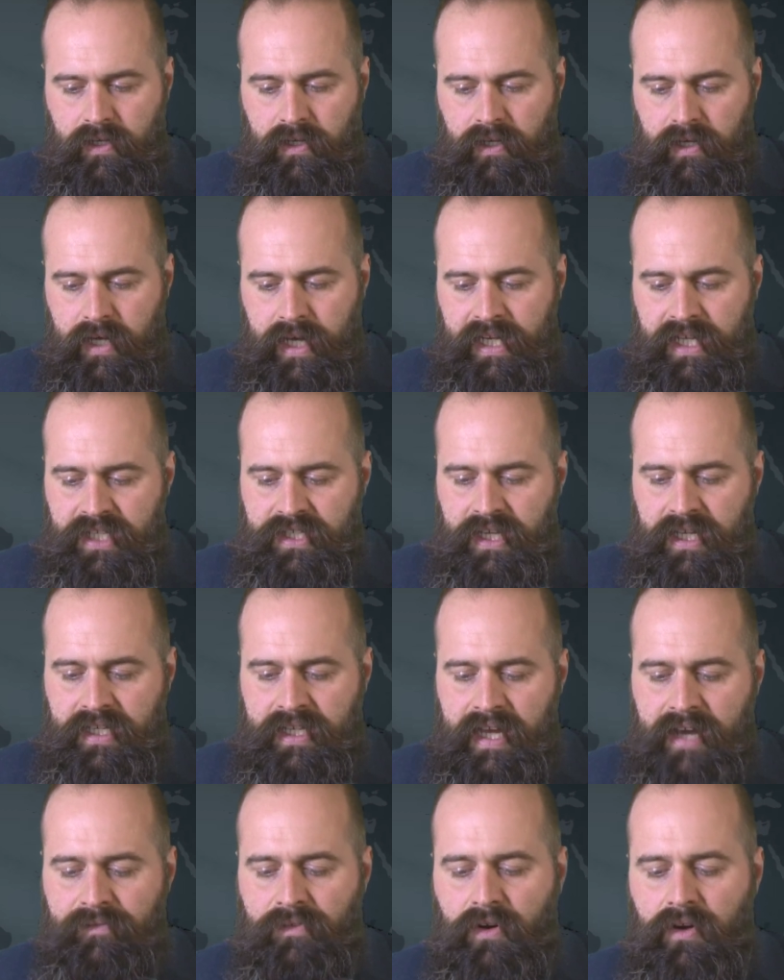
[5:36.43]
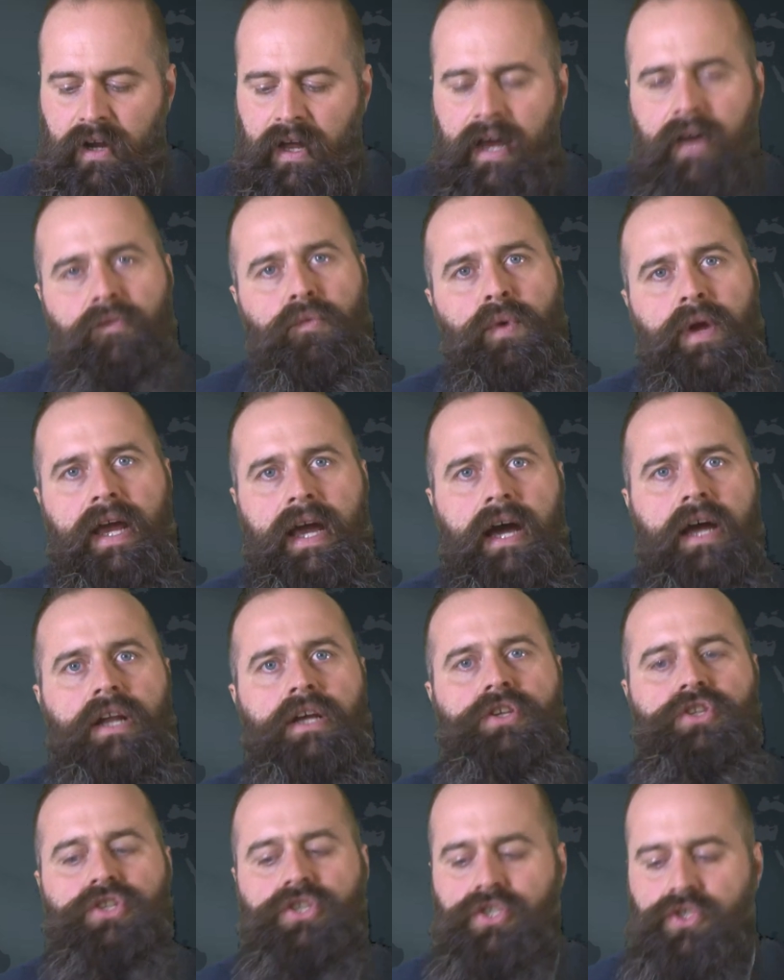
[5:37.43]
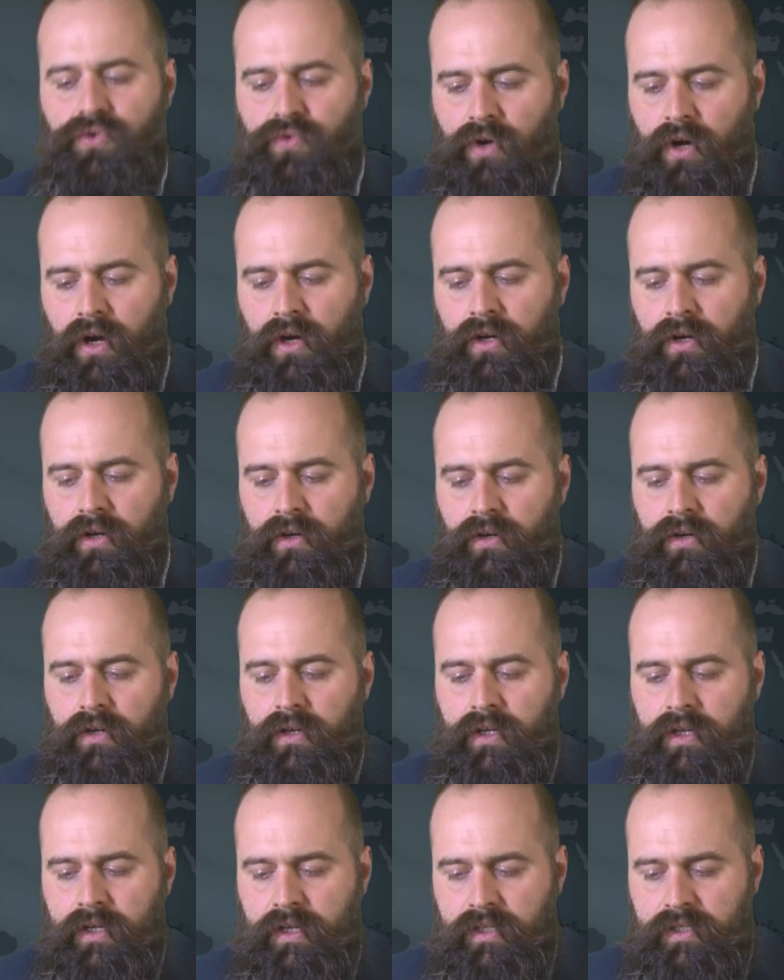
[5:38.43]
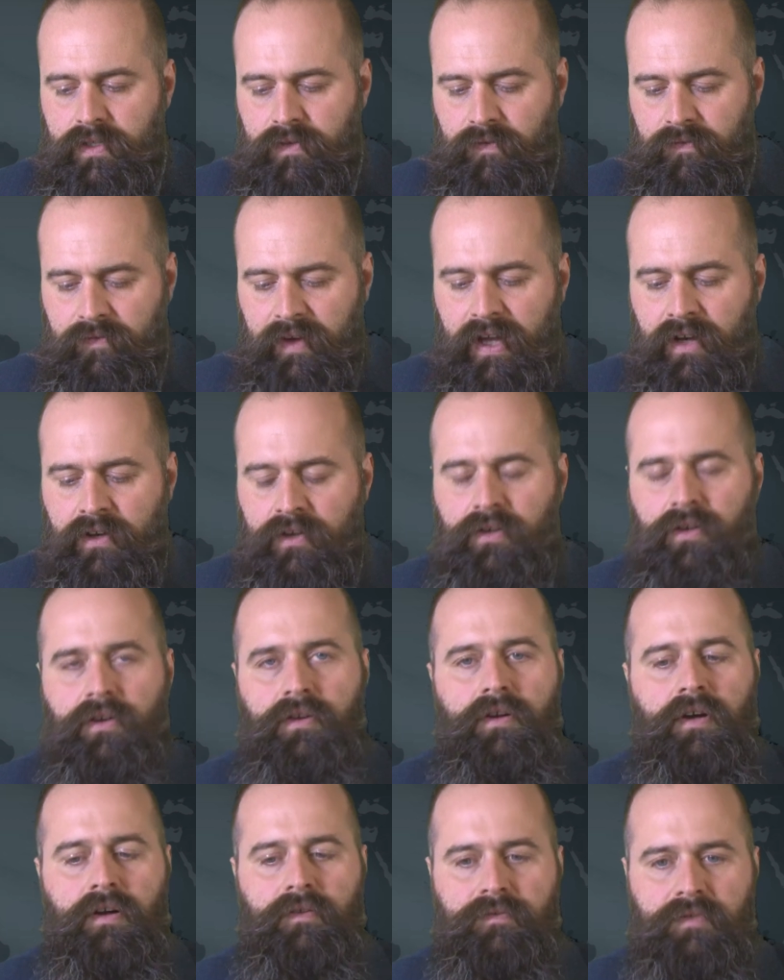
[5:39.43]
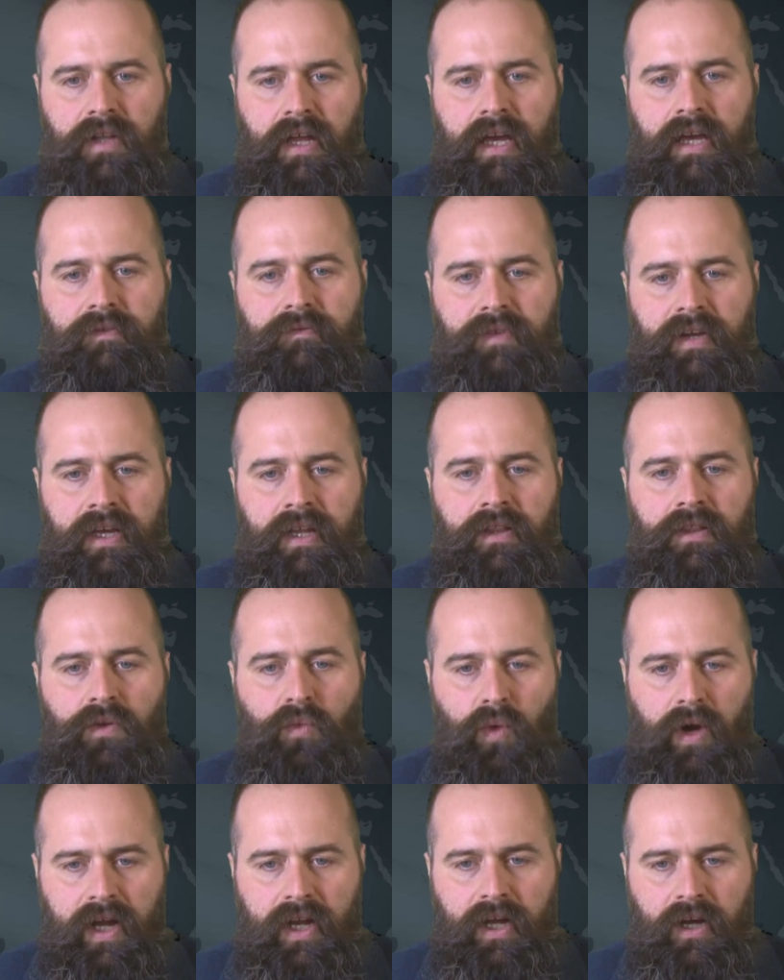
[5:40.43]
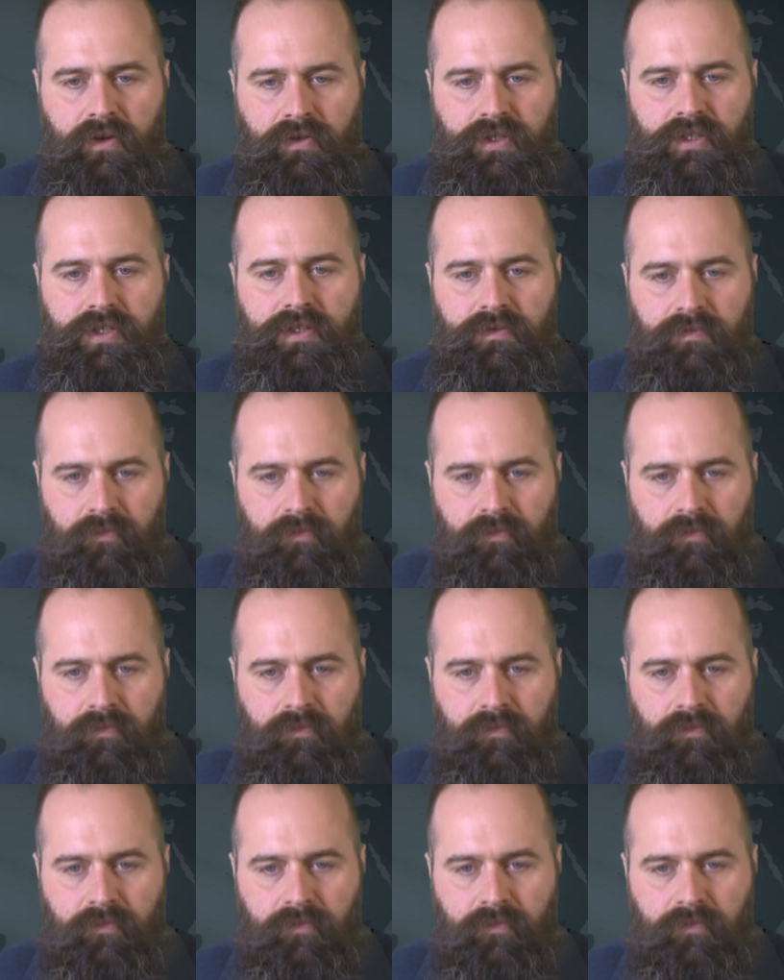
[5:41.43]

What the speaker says: And he said, never have we had a stronger defender of life in the White House.